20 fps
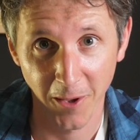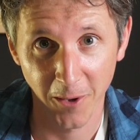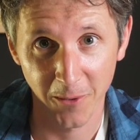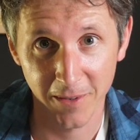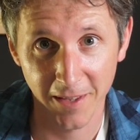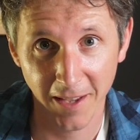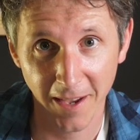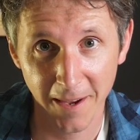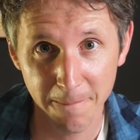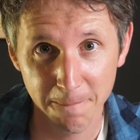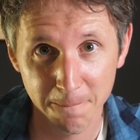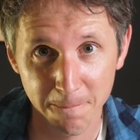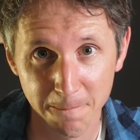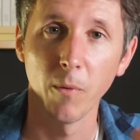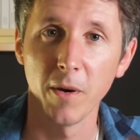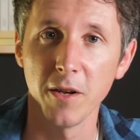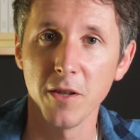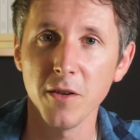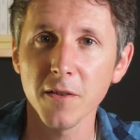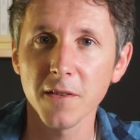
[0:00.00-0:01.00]
Okay?
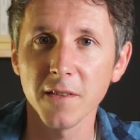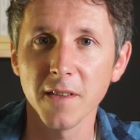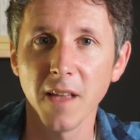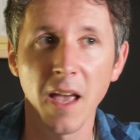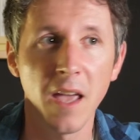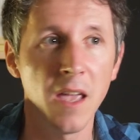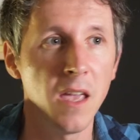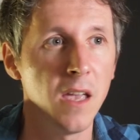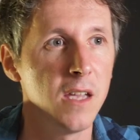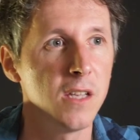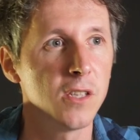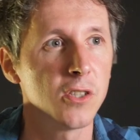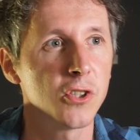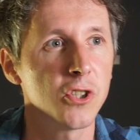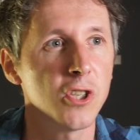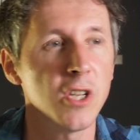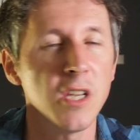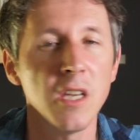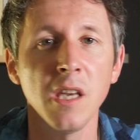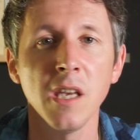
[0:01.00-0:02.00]
When you say
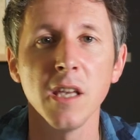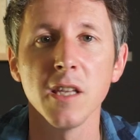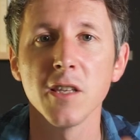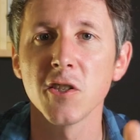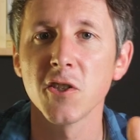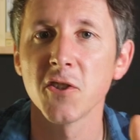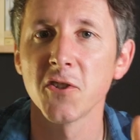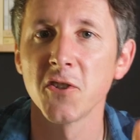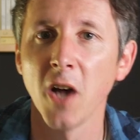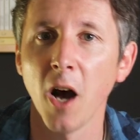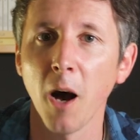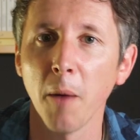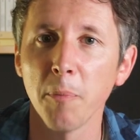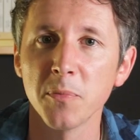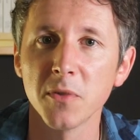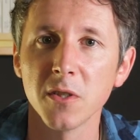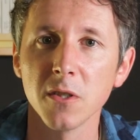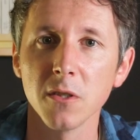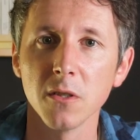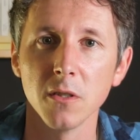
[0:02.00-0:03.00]
she
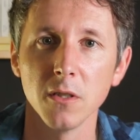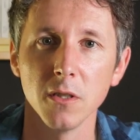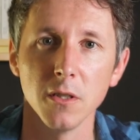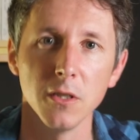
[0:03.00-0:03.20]
stopped